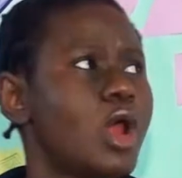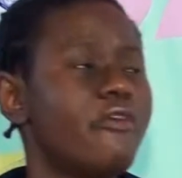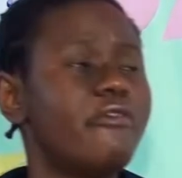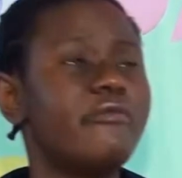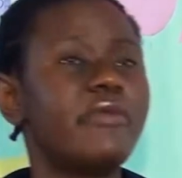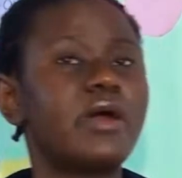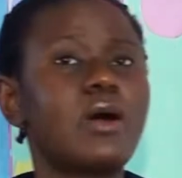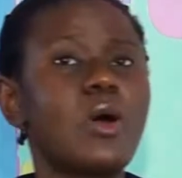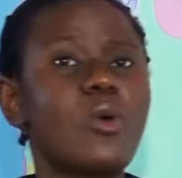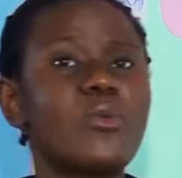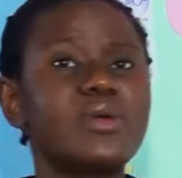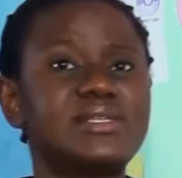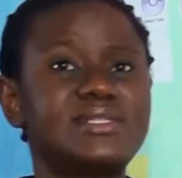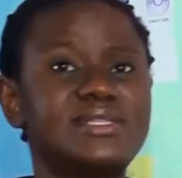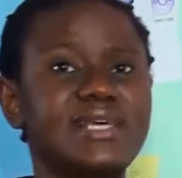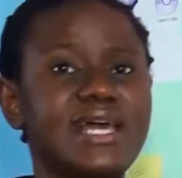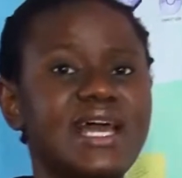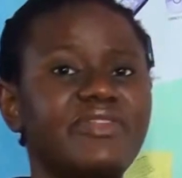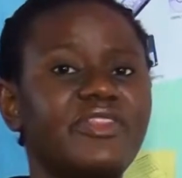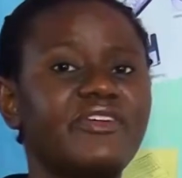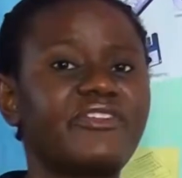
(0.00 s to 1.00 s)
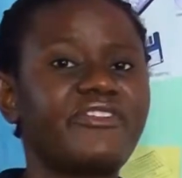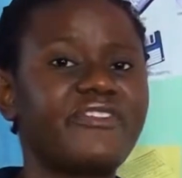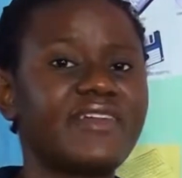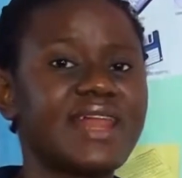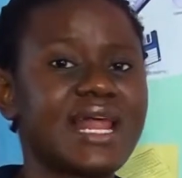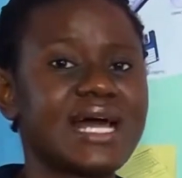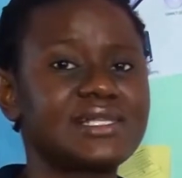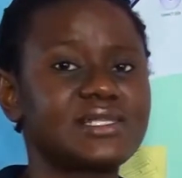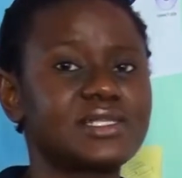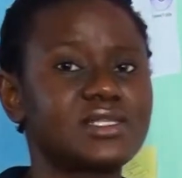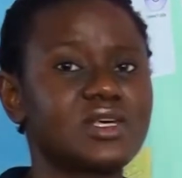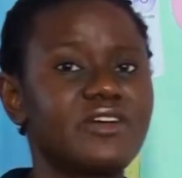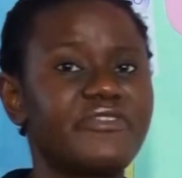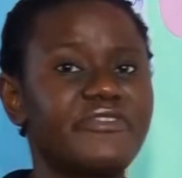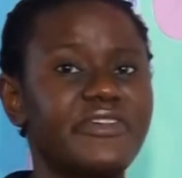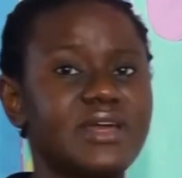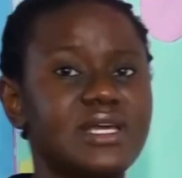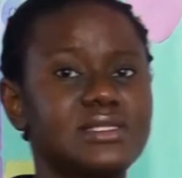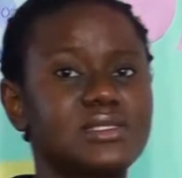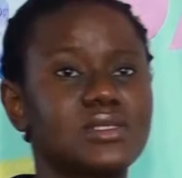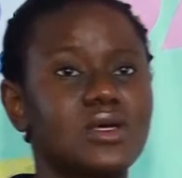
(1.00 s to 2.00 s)
Remember we said the flat
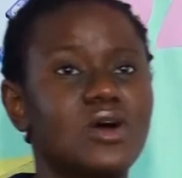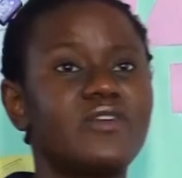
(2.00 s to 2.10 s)
surface